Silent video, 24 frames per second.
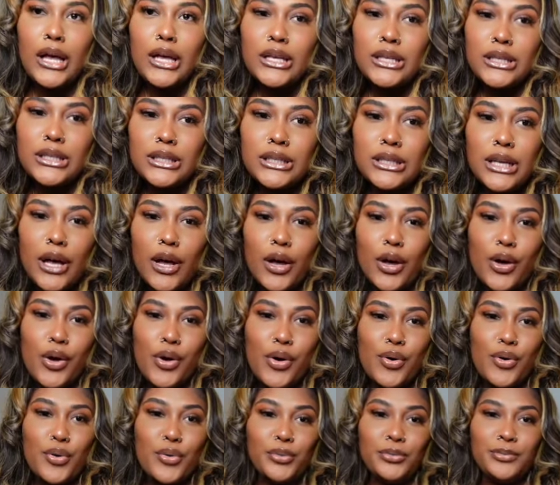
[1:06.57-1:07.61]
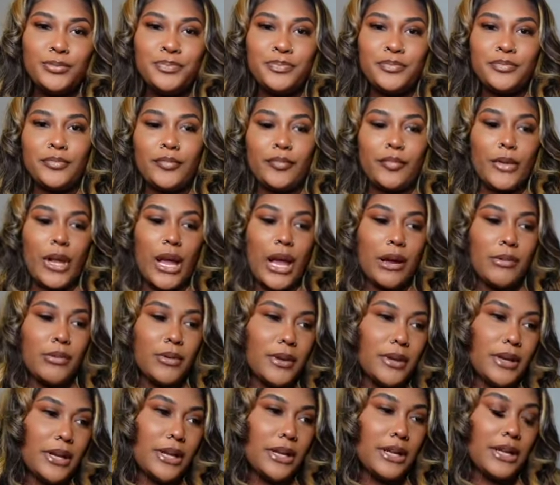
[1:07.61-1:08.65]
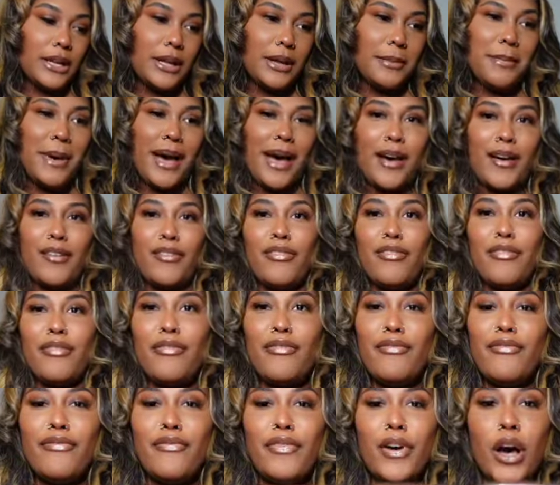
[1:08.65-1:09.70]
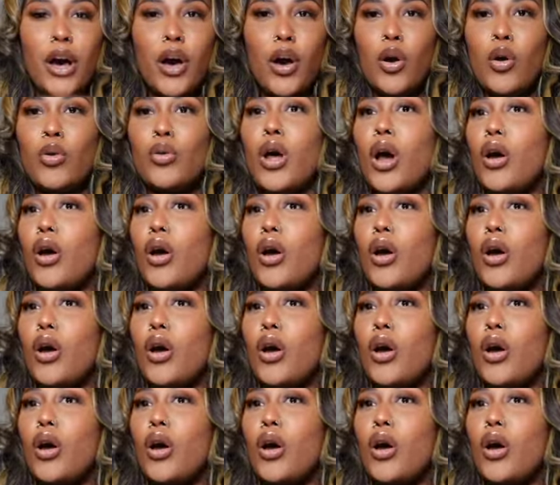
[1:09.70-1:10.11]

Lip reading: So I wrote it in my phone.